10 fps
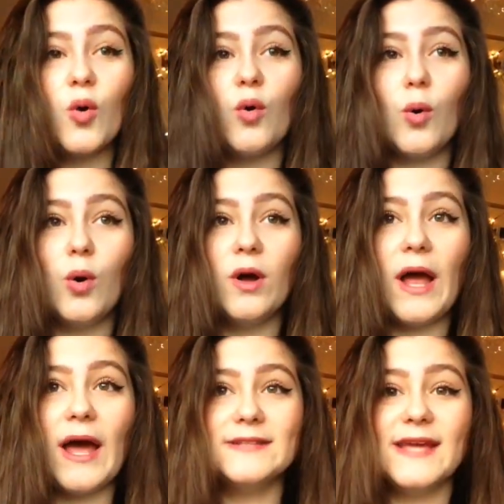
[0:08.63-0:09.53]
or
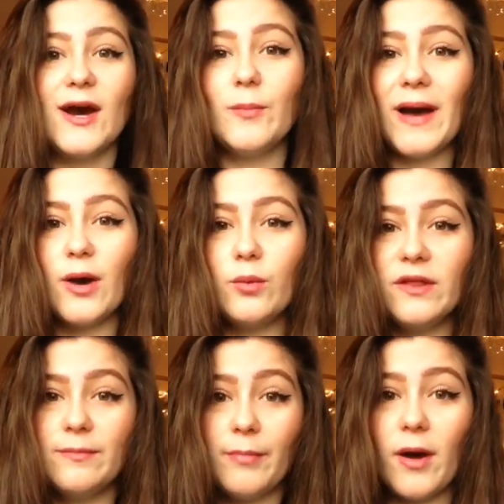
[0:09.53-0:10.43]
uh, to help out
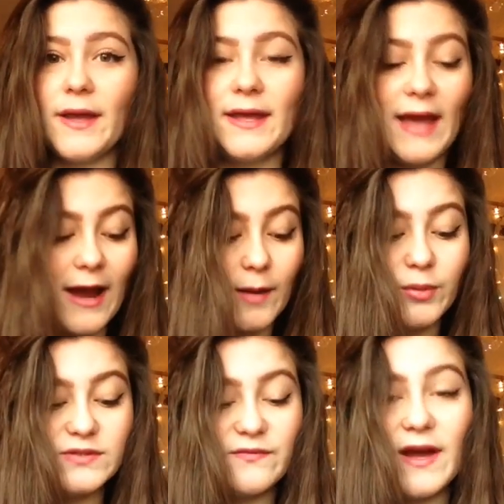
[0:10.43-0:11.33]
with buying Harry
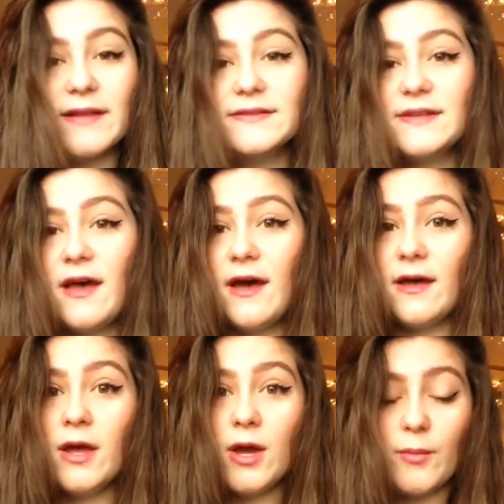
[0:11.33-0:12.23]
Potter fans uh,
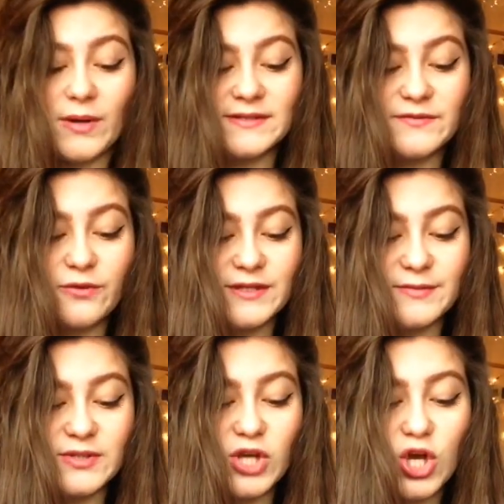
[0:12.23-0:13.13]
presents for
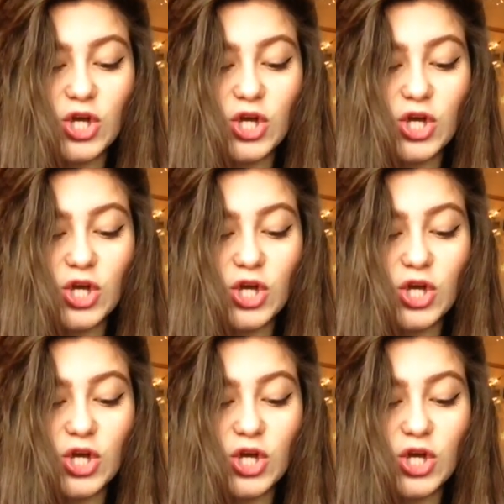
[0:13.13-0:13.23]
Christmas.